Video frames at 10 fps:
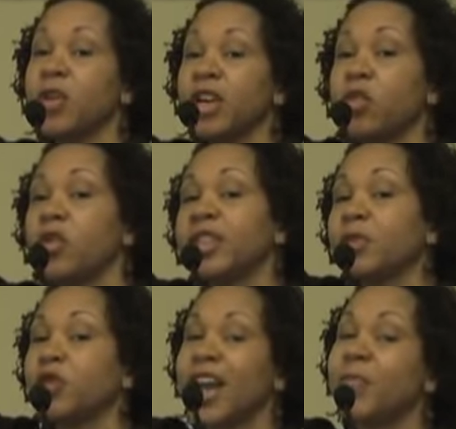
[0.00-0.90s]
In other words,
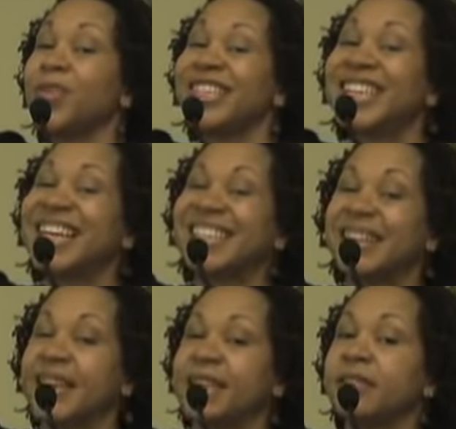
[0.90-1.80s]
I'm trying to
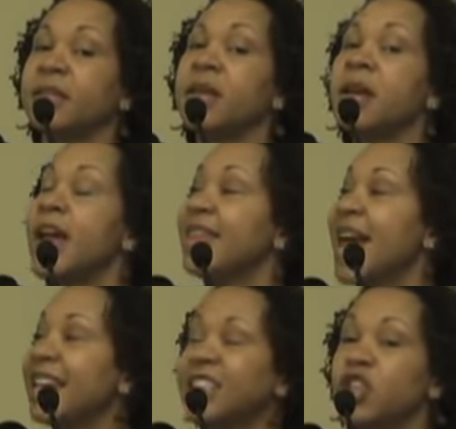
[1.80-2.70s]
predict this, and
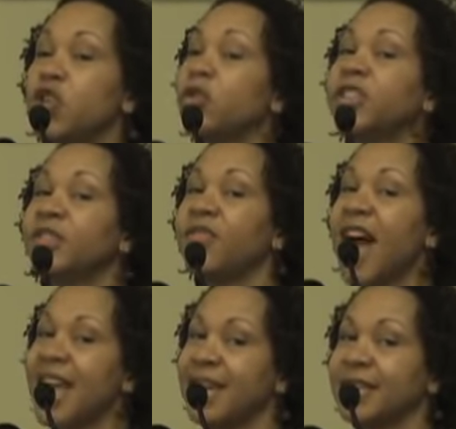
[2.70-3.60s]
that is use of
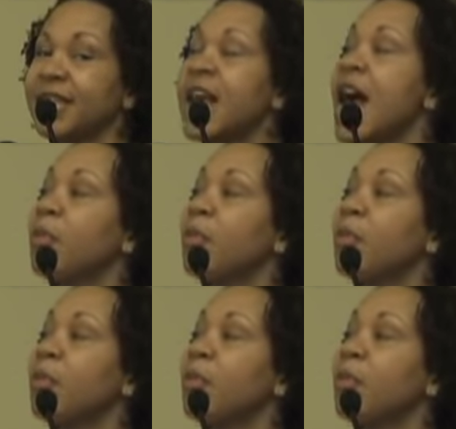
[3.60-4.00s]
violence.